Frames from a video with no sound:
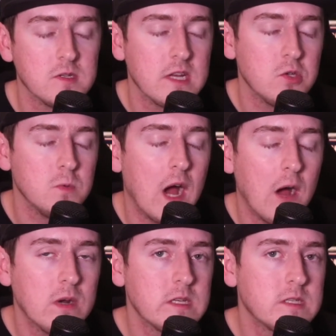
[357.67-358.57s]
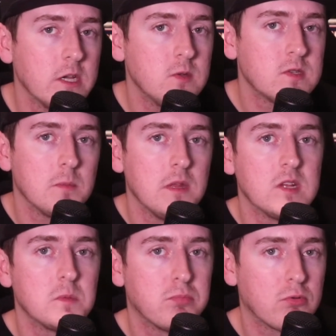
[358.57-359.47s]
They do not want to sell you something
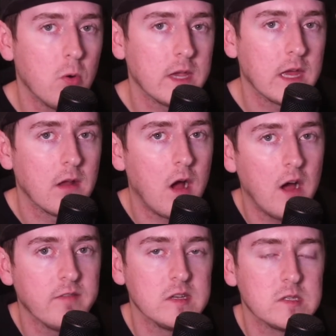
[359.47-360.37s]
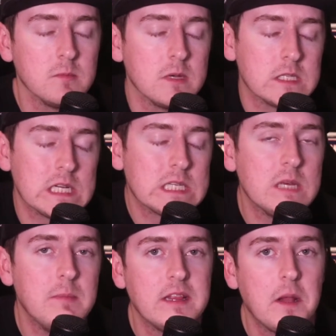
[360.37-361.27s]
that's broken, obviously, because that's how they
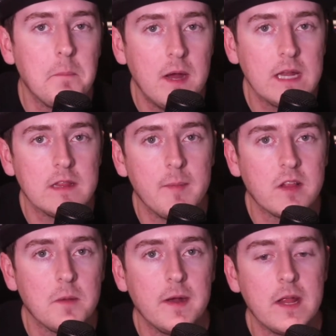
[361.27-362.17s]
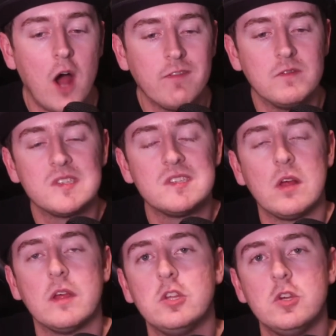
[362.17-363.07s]
make their money. They make their money off of
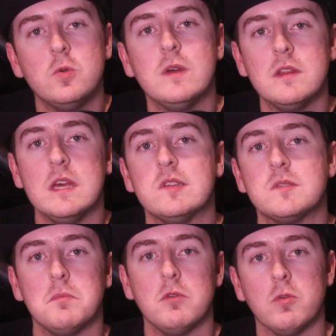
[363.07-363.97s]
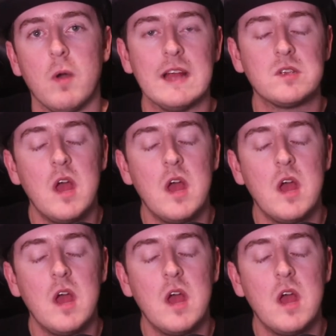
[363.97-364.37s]
selling you these Blu-rays.